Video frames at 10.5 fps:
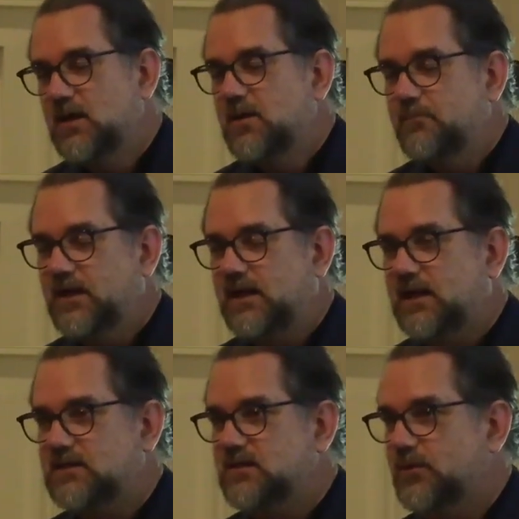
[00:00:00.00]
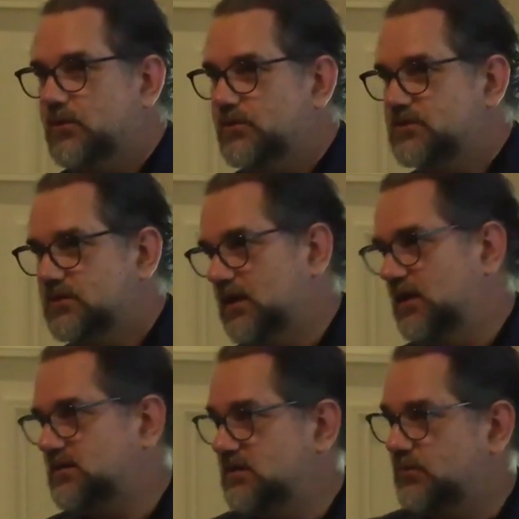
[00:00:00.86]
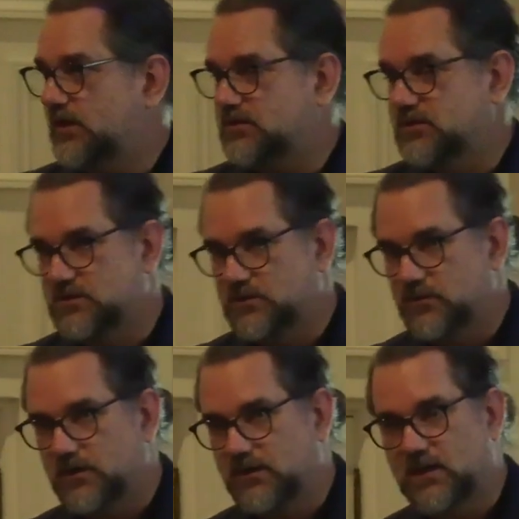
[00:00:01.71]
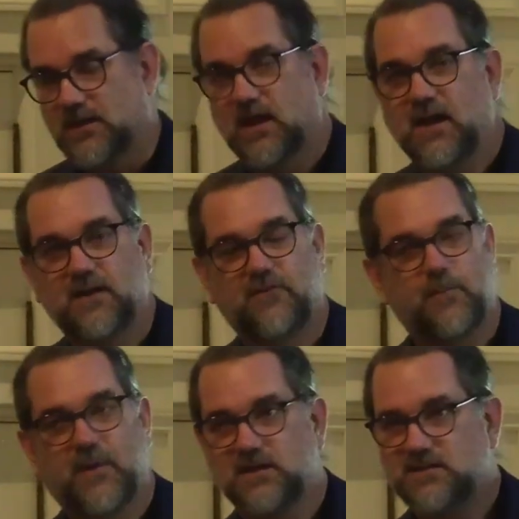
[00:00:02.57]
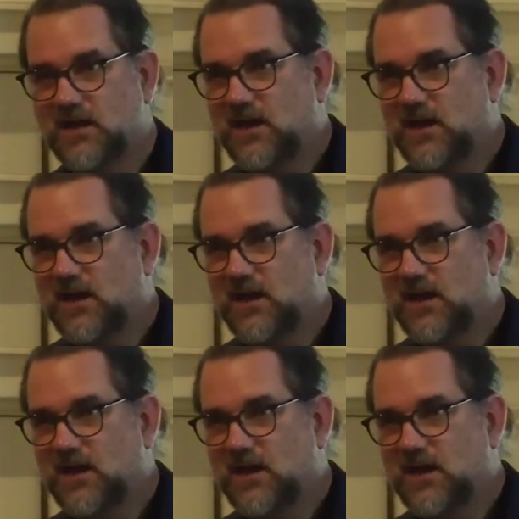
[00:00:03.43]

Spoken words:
mitigate some of those situations during the height of MPOX.